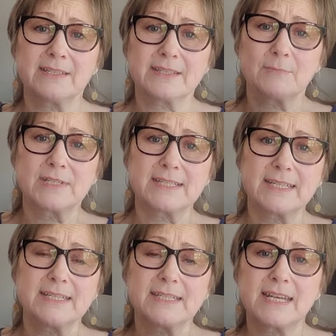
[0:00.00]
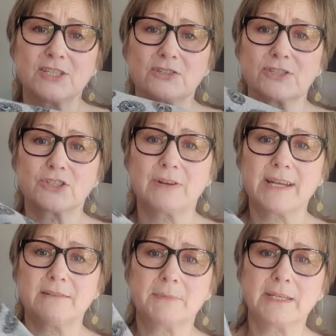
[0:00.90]
at someone's D-stash on
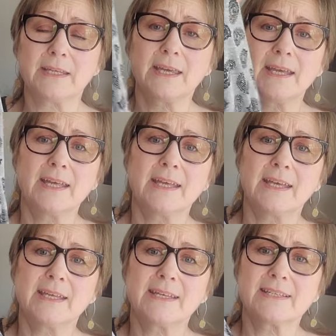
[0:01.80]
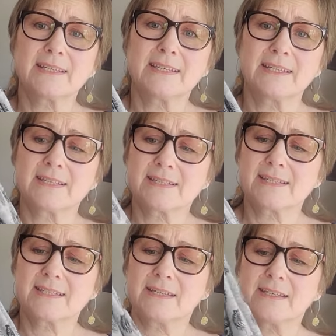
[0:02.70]
Trade Me. It
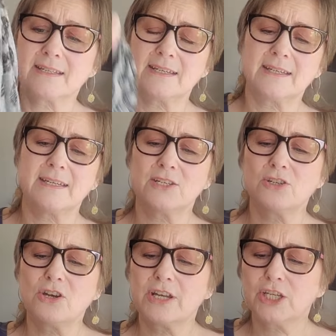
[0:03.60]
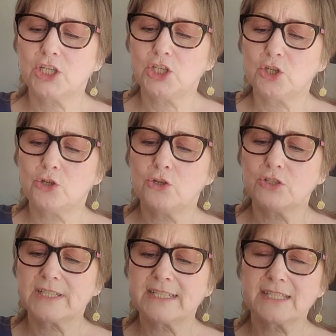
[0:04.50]
is not
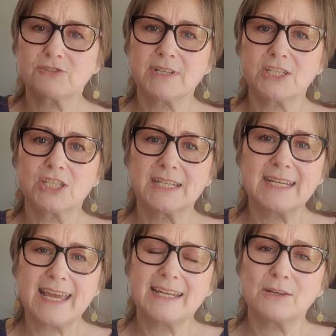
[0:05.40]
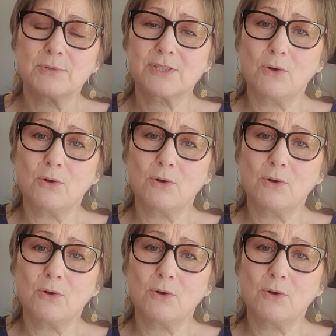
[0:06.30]
hugely stretchy, and it was